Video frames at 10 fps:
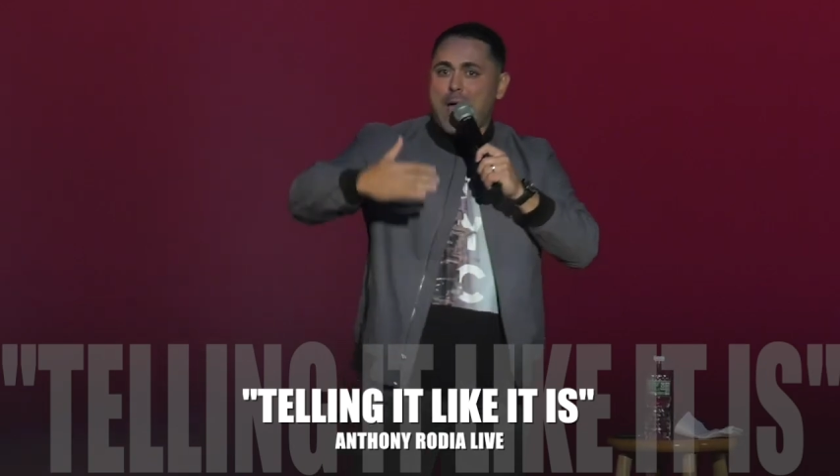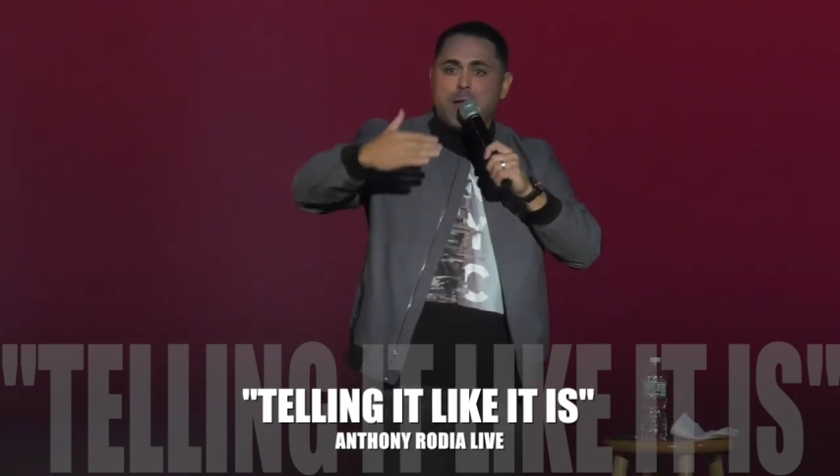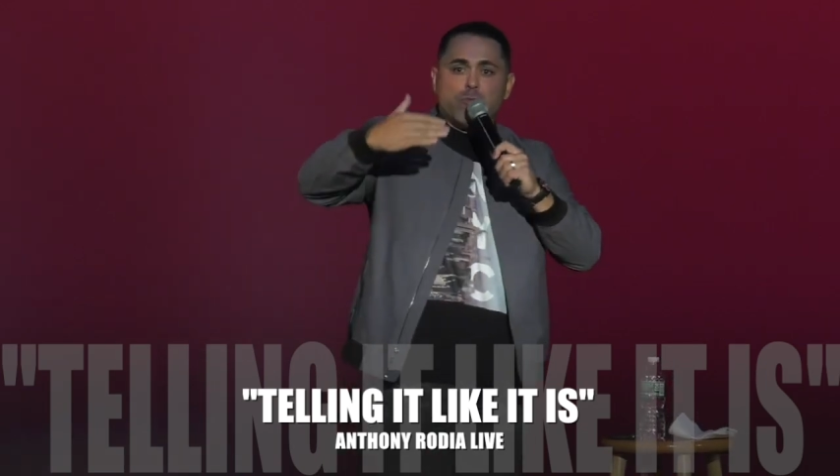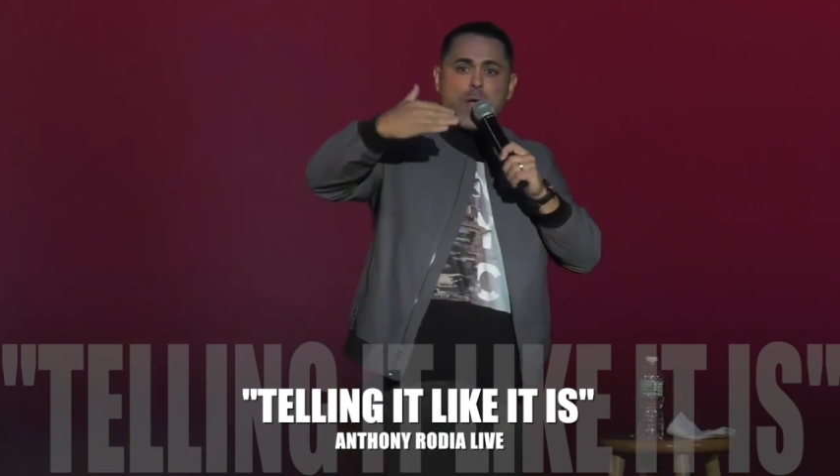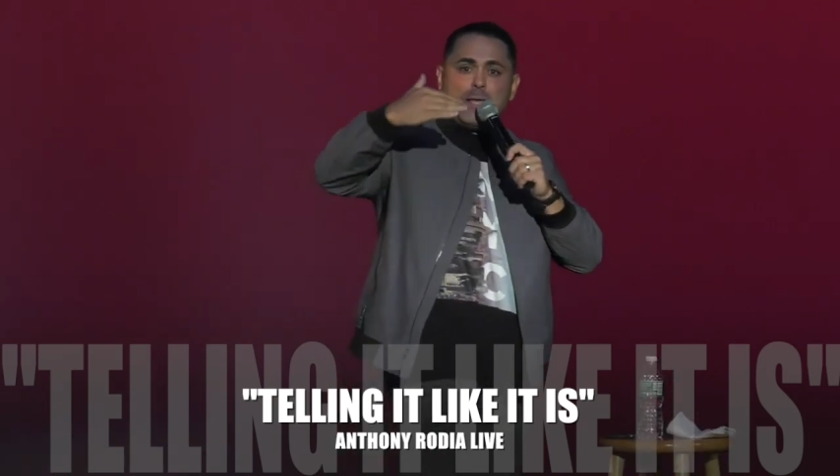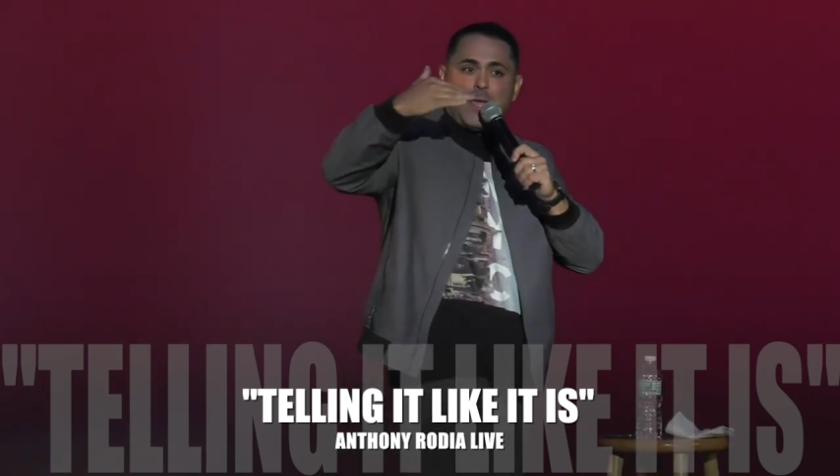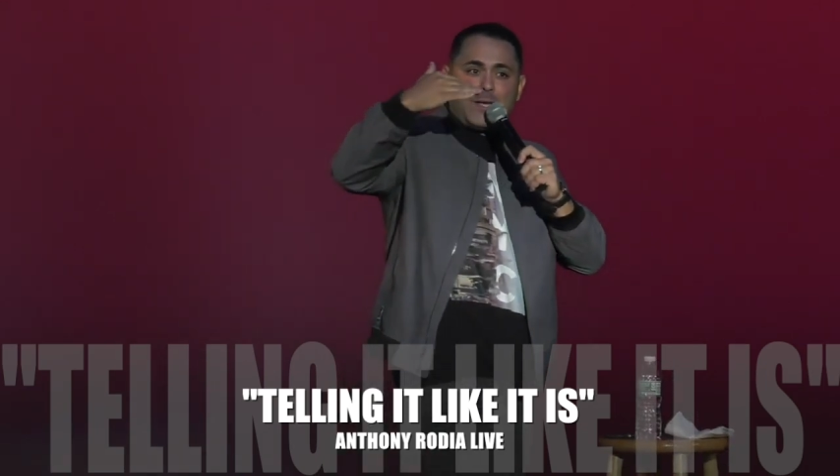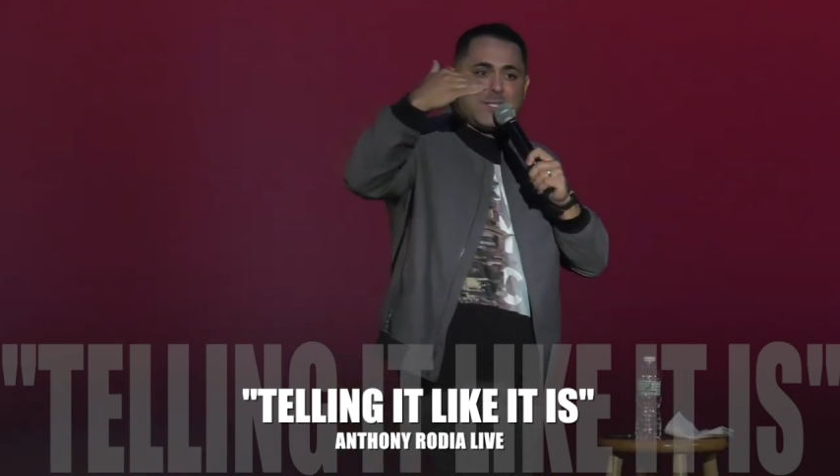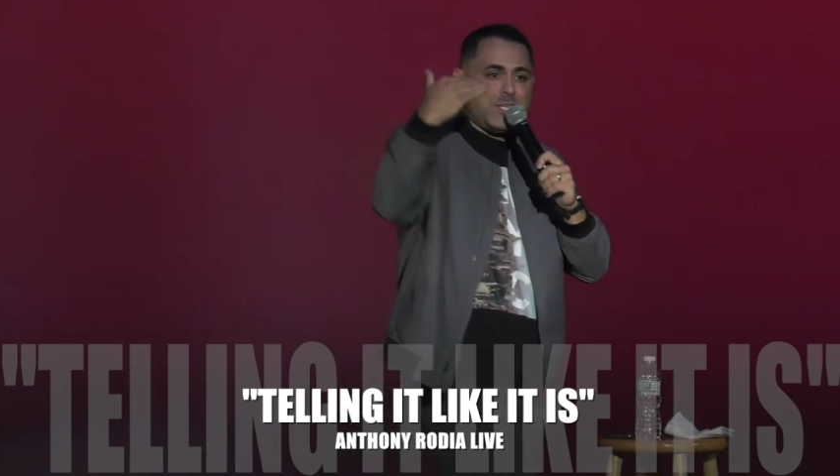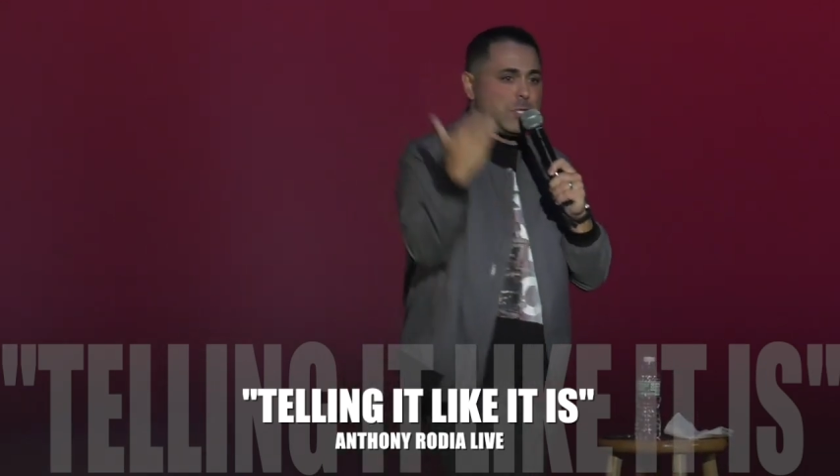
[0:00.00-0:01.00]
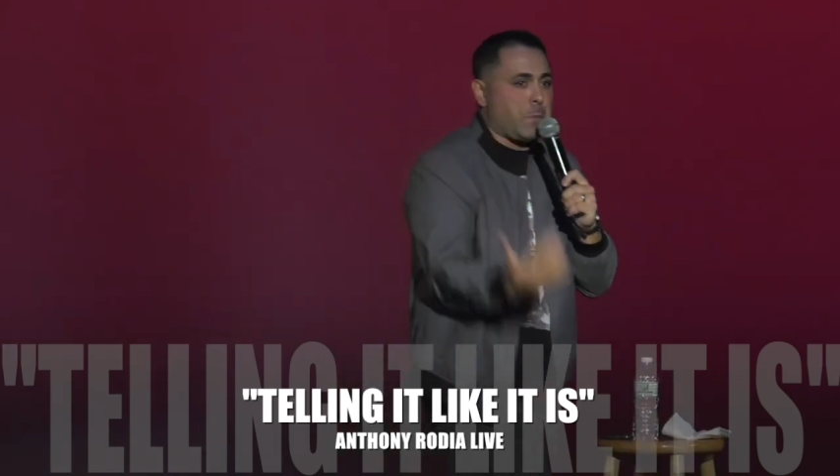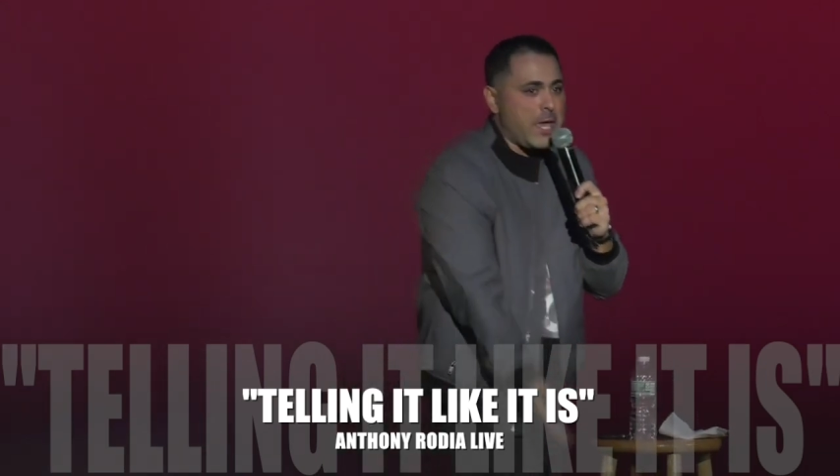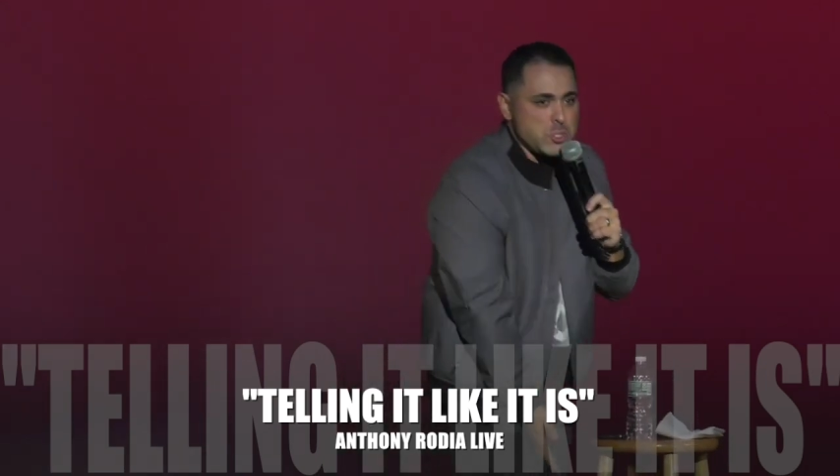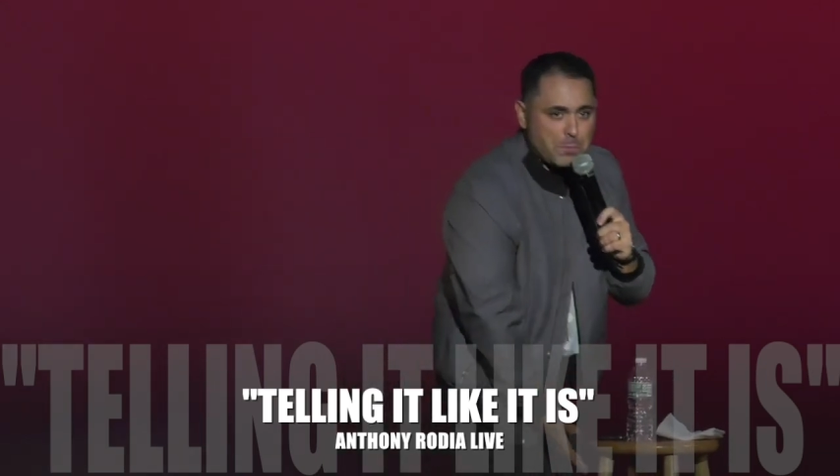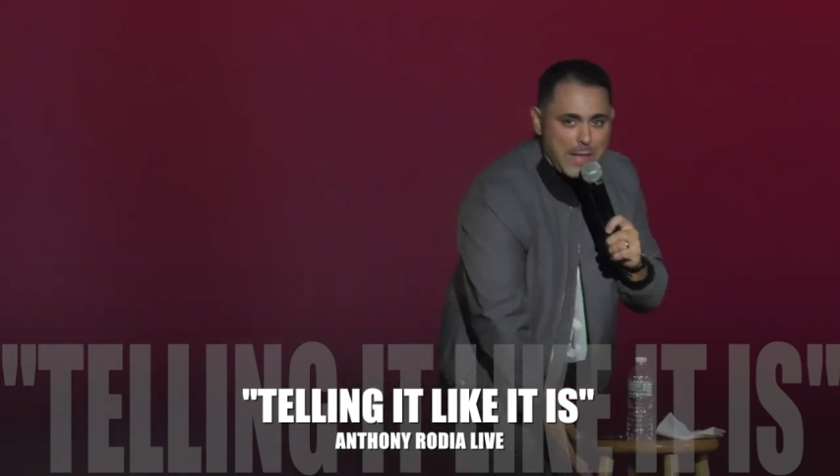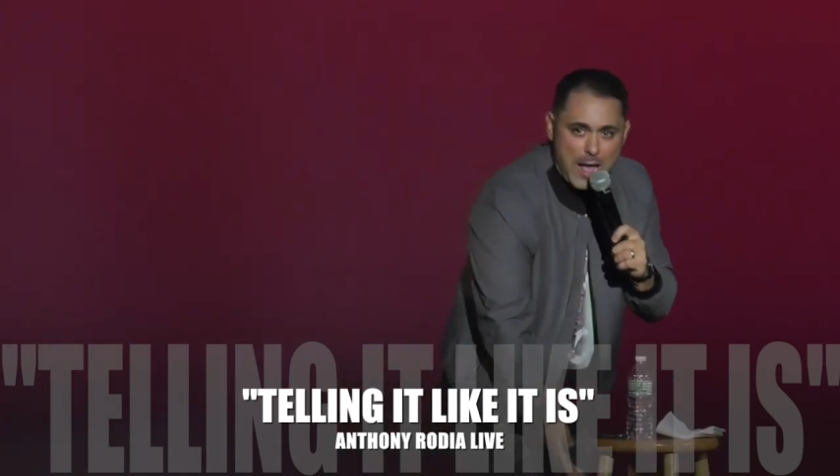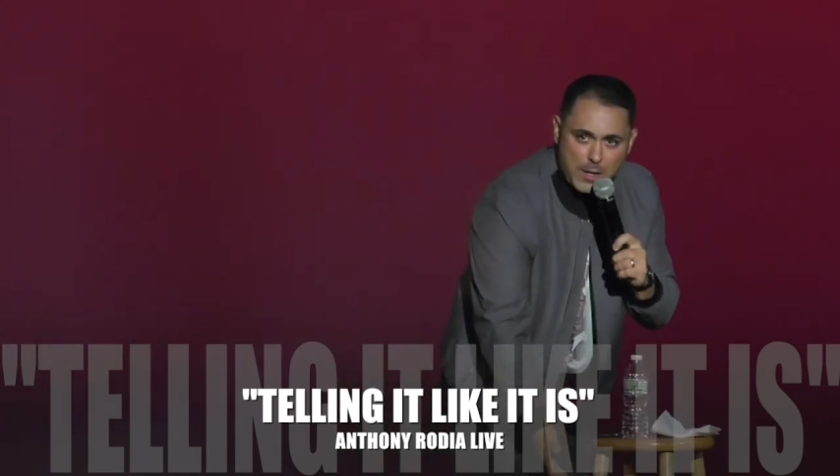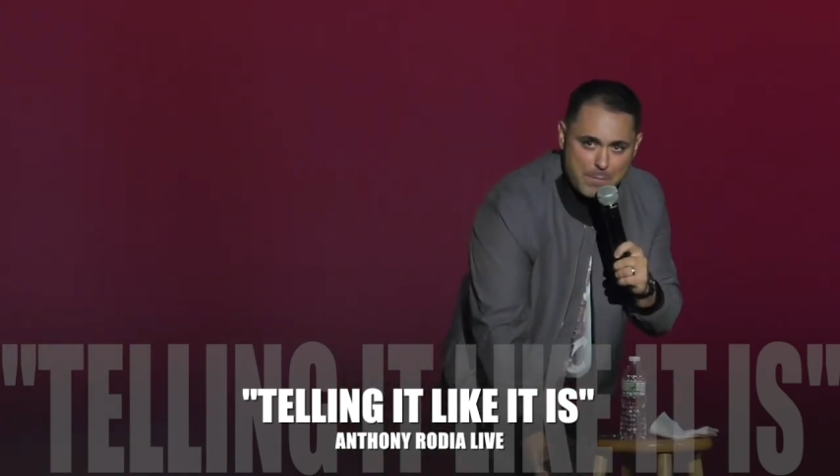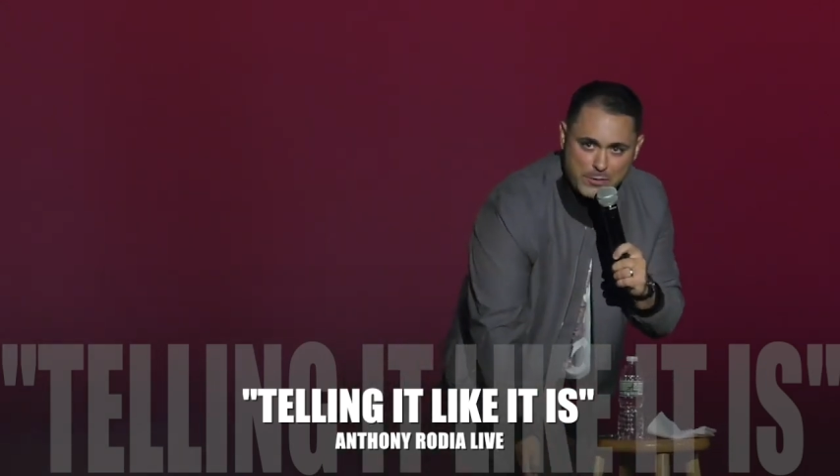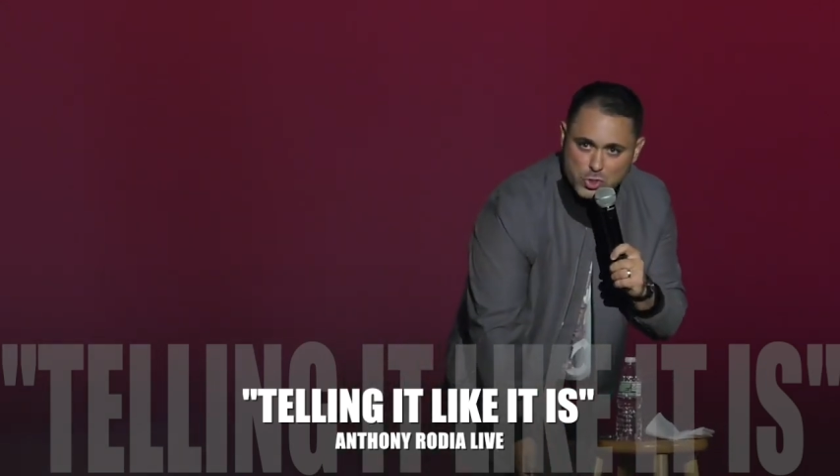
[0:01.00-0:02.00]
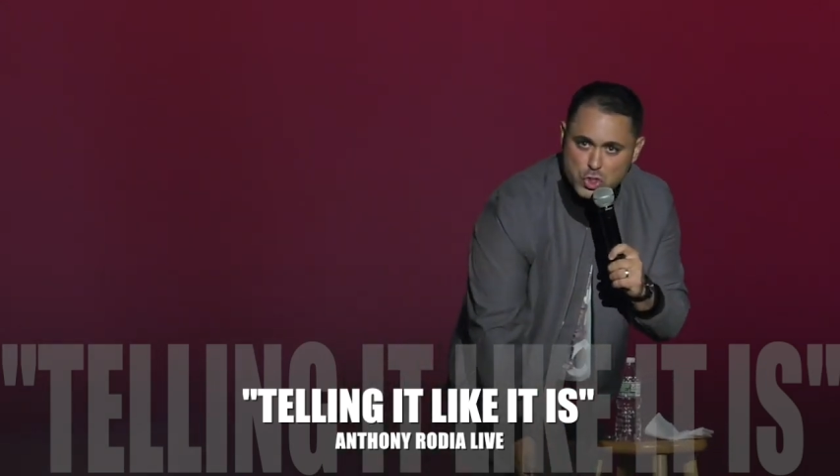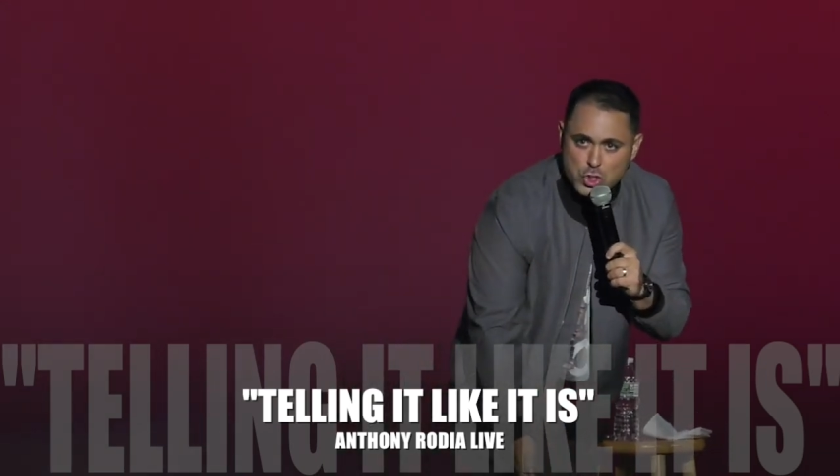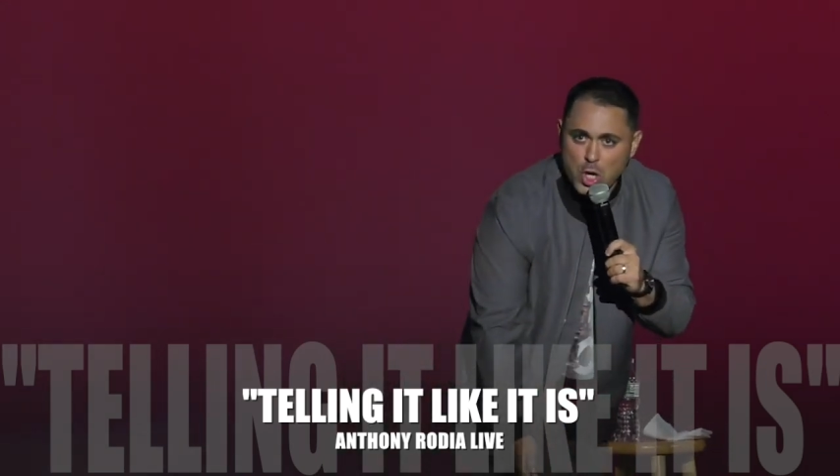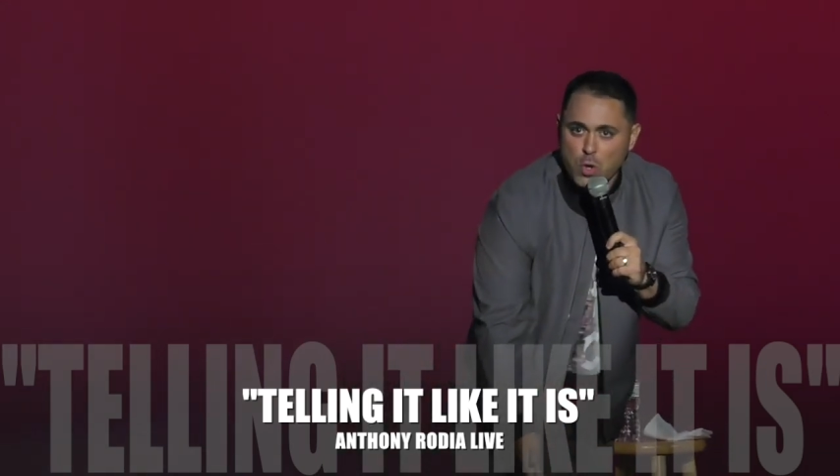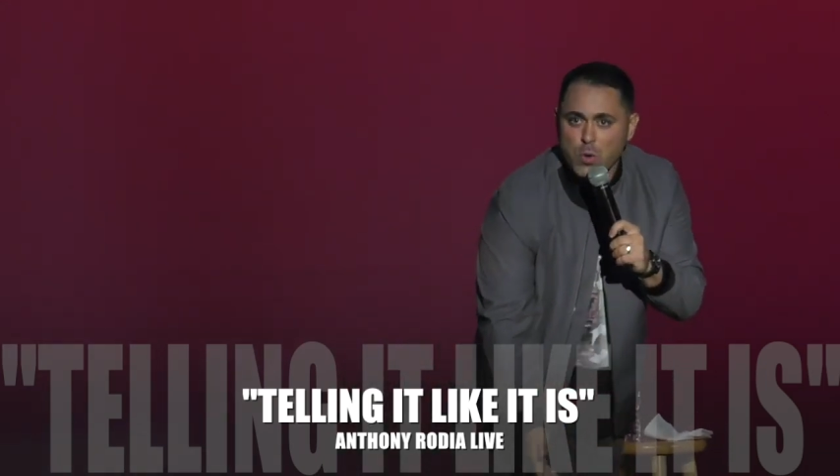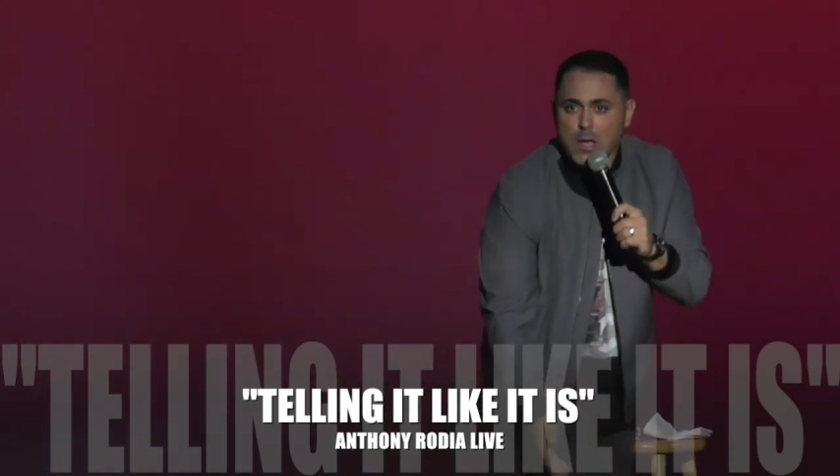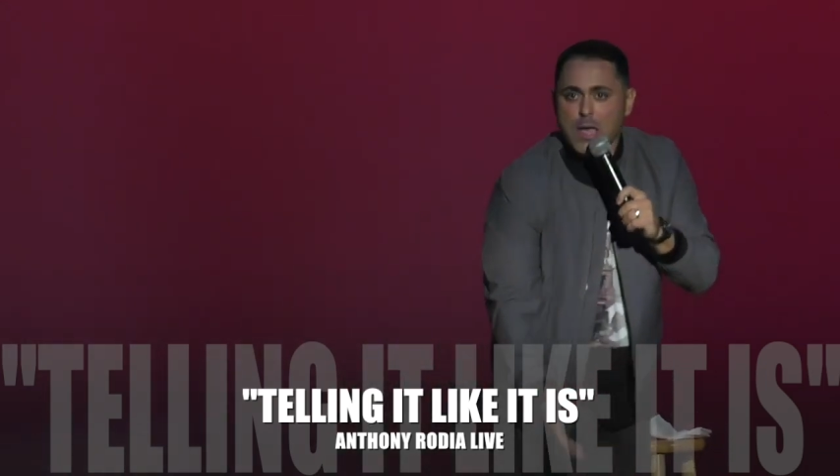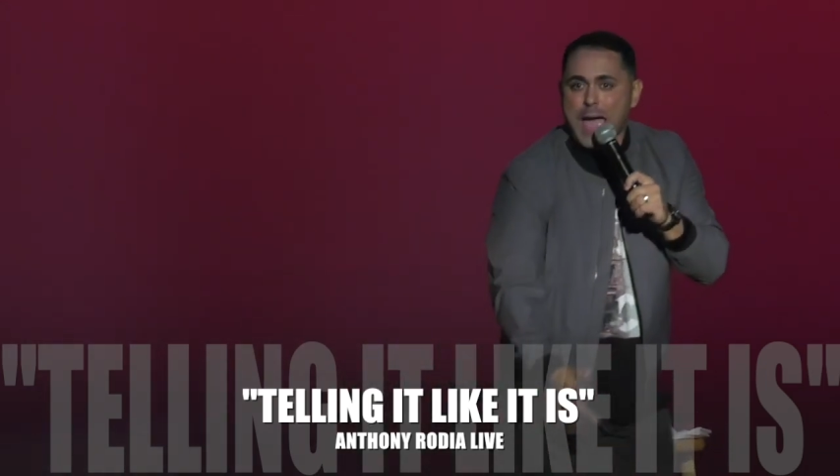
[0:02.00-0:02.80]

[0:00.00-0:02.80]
and write like a 6-page blog about the show,